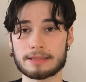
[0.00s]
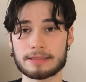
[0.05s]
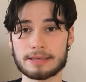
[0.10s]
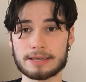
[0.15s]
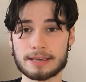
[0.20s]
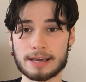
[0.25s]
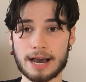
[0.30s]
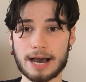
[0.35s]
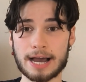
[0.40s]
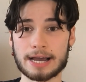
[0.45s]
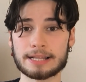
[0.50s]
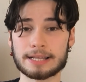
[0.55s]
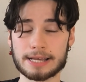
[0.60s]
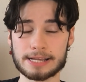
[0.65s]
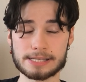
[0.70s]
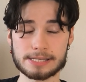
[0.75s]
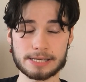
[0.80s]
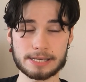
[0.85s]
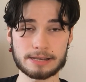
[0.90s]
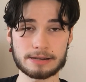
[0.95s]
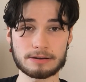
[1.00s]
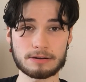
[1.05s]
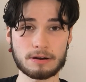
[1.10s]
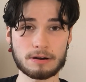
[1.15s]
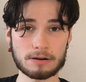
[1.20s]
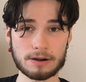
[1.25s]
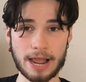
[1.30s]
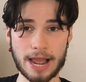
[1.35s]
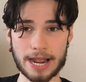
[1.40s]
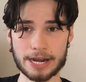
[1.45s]
The highlights here
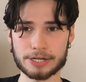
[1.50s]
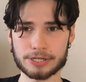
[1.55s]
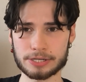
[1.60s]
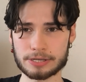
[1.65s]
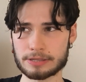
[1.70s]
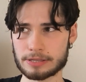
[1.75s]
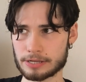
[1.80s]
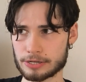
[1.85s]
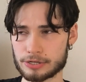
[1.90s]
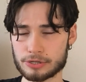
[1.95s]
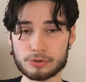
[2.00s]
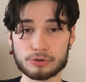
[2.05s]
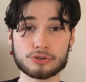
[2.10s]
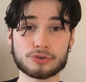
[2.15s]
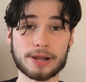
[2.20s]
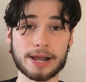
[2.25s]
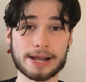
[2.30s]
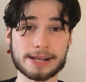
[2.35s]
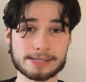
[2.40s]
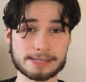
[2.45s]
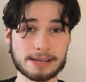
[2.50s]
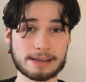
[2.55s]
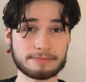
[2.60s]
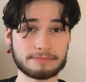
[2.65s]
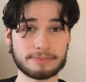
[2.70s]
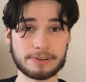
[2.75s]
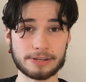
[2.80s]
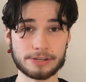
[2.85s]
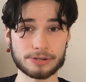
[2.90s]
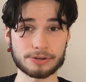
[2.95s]
are actually the 2 tracks
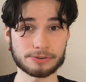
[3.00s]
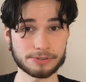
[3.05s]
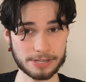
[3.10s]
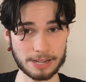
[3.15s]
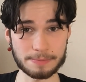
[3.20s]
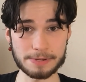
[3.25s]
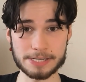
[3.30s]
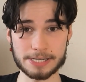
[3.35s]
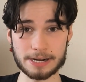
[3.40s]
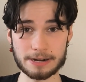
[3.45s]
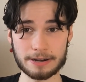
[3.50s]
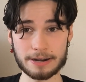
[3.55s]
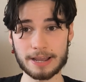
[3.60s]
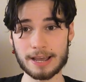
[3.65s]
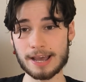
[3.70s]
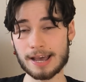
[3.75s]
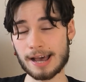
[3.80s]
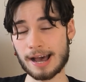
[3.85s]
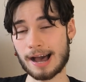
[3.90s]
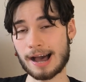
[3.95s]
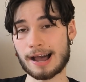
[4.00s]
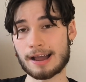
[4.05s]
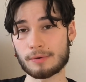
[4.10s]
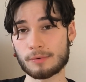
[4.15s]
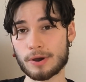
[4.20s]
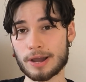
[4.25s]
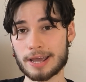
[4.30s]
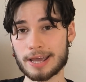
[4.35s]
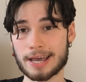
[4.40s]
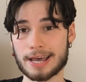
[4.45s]
that feature Cemetery,
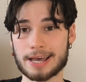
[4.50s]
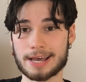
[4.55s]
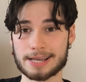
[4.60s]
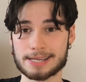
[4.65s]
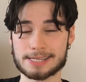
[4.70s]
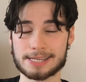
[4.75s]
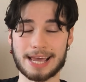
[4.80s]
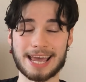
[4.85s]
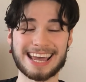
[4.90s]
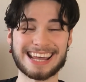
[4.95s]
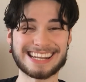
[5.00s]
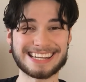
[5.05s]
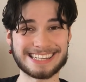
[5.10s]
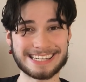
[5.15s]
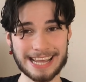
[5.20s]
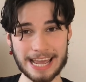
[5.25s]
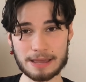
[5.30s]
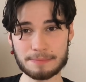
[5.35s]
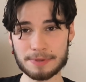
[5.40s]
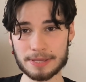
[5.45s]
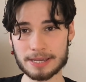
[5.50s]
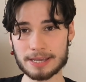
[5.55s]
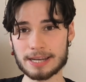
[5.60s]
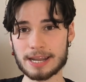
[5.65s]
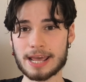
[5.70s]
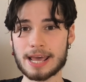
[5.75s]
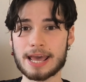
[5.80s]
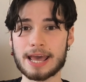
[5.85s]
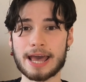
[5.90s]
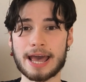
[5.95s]
Highway Hex, and Damien,